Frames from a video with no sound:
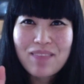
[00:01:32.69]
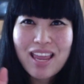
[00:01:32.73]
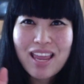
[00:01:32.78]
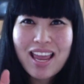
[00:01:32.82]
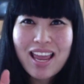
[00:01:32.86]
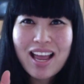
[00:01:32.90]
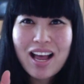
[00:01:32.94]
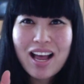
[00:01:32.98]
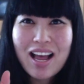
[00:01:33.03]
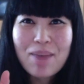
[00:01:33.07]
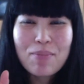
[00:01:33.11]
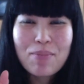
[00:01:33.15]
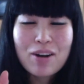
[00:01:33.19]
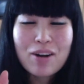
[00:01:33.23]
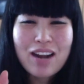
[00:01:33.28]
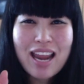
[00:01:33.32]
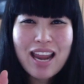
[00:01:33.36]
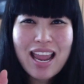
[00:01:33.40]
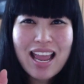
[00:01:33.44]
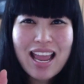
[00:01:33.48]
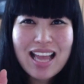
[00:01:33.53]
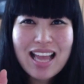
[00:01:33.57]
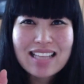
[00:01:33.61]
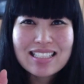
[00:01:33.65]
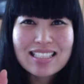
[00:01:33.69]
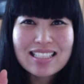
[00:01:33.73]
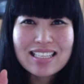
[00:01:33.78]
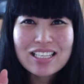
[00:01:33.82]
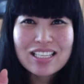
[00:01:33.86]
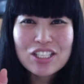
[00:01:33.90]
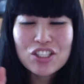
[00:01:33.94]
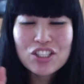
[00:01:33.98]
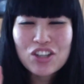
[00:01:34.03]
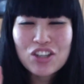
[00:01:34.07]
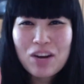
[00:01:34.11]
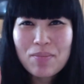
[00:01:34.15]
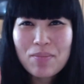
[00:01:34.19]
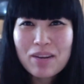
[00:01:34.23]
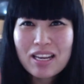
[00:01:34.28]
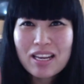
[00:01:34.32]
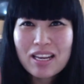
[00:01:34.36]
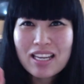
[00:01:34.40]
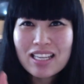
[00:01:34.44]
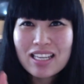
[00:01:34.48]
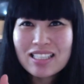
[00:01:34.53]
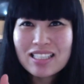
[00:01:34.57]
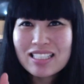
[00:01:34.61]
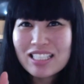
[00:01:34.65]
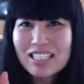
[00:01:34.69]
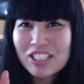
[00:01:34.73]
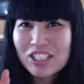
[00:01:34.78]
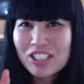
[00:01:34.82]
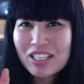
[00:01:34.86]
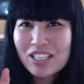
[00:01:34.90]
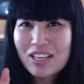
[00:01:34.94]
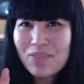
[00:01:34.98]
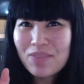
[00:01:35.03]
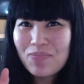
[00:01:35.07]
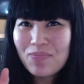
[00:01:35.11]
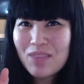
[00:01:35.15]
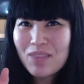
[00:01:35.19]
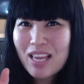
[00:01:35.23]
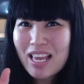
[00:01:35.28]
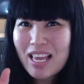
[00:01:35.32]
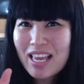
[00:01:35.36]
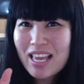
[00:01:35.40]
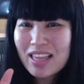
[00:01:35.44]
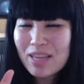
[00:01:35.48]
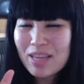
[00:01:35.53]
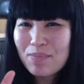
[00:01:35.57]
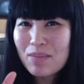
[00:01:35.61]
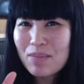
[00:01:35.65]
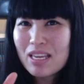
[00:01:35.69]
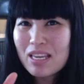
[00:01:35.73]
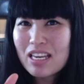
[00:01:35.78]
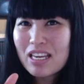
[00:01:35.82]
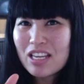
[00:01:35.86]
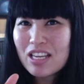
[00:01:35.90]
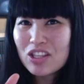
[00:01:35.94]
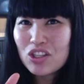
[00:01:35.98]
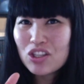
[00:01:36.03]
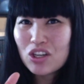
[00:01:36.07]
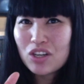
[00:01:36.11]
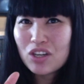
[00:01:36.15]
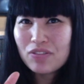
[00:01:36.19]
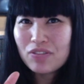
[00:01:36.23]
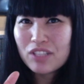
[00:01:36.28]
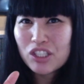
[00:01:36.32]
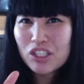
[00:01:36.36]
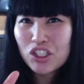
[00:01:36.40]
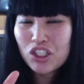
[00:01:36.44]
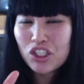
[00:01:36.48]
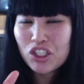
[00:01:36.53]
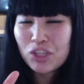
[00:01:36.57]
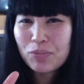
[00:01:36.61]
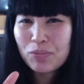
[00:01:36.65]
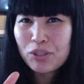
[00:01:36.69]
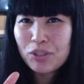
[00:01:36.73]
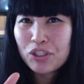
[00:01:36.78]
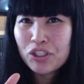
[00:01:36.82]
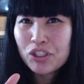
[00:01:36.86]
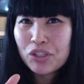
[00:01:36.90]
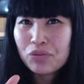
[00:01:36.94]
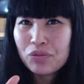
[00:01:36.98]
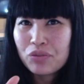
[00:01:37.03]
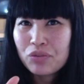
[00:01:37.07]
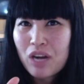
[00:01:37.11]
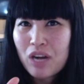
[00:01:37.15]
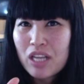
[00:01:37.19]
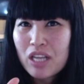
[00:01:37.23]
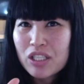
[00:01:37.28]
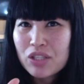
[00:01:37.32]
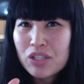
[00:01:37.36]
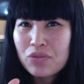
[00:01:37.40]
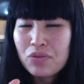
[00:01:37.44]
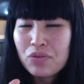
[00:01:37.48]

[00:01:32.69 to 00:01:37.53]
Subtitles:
upper hand and extremity condition. The median nerve distribution runs through